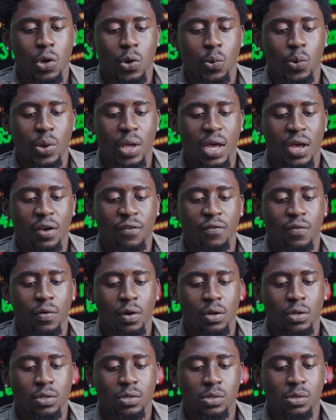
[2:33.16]
We have
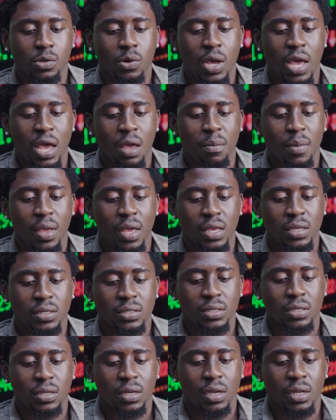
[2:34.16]
2
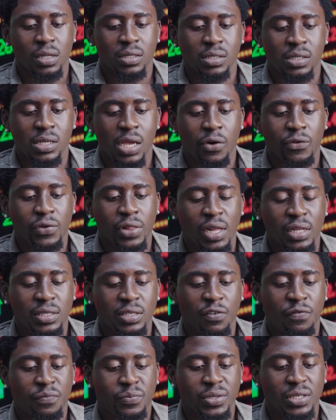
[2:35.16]
MAs. Their
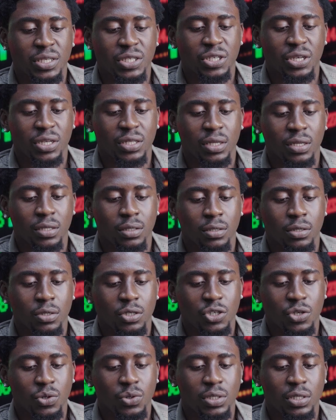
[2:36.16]
relative positioning
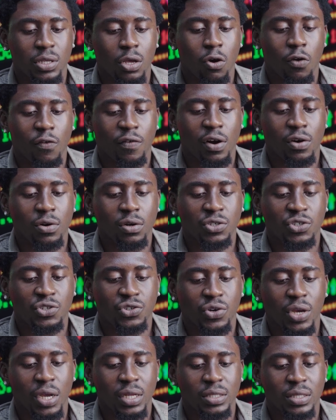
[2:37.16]
shows the overall
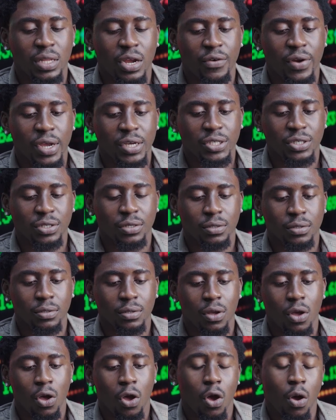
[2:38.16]
trend direction.
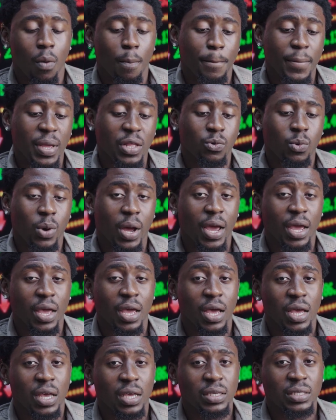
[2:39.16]
Meanwhile,
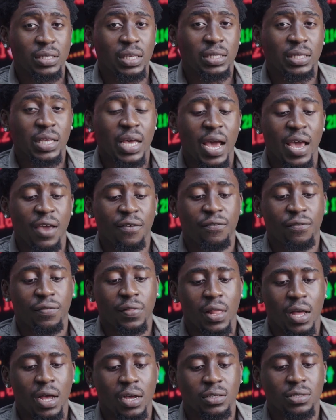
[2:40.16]
CCI
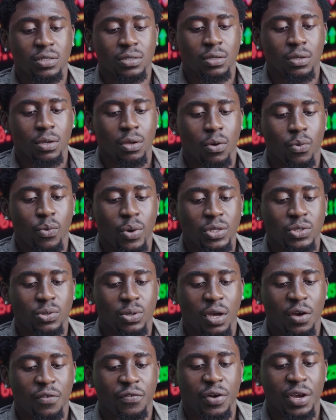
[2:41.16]
flags when to
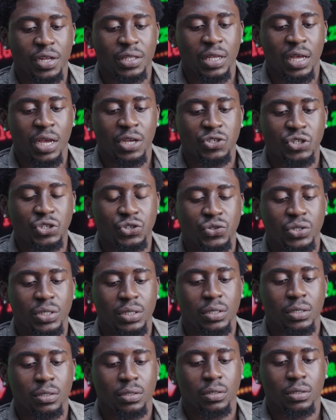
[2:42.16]
avoid
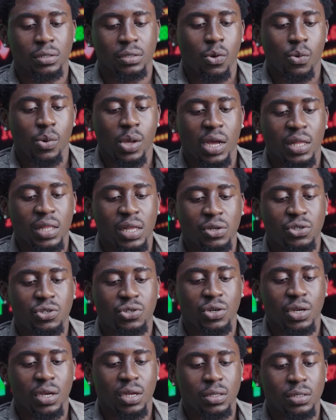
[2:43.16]
entries. We are now
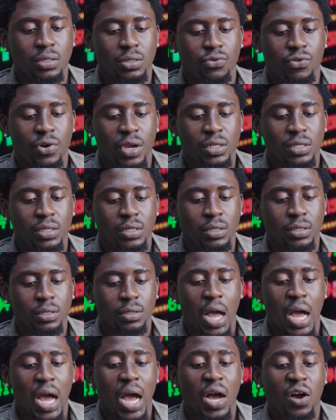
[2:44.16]
trade ready.
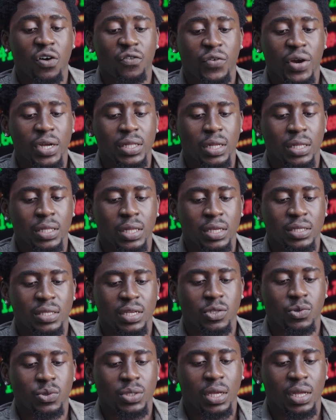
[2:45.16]
I'll find an
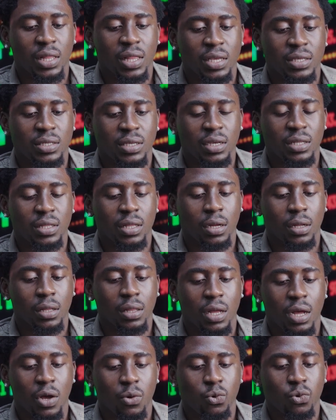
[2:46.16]
asset with a clear
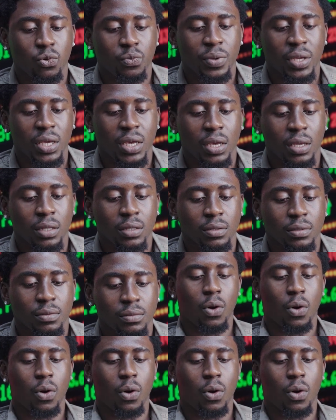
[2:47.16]
signal and we'll begin.